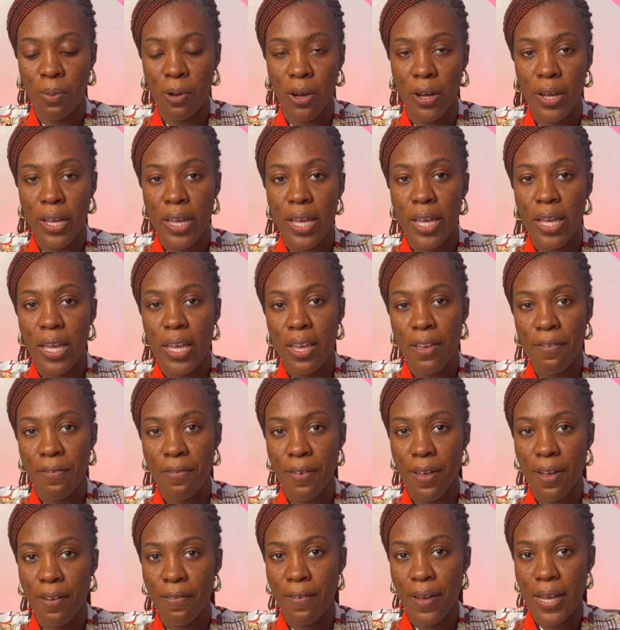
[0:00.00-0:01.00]
But
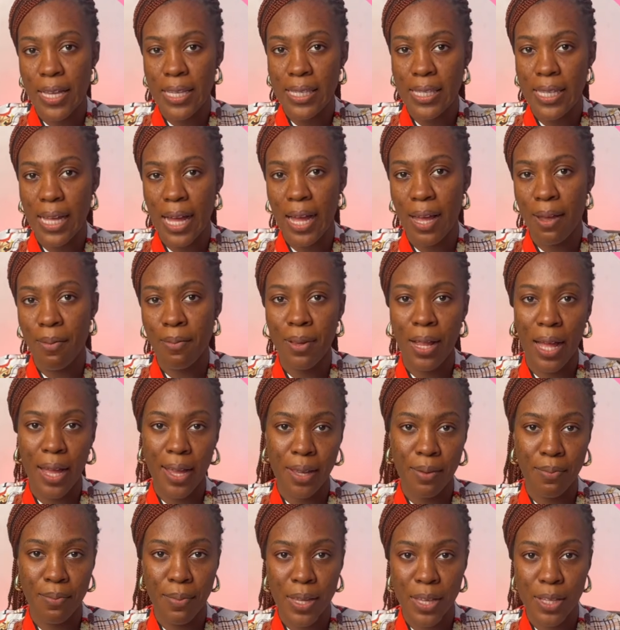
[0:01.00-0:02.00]
if you're a first time
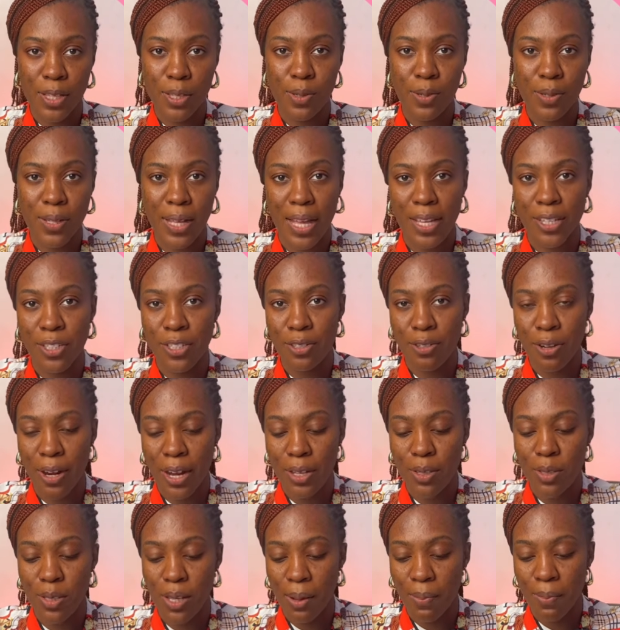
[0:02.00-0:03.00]
like me too that is
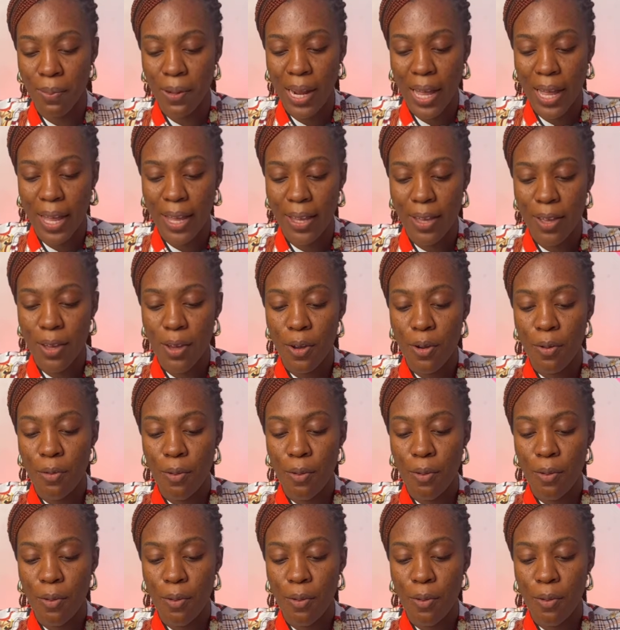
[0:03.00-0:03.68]
trying to apply,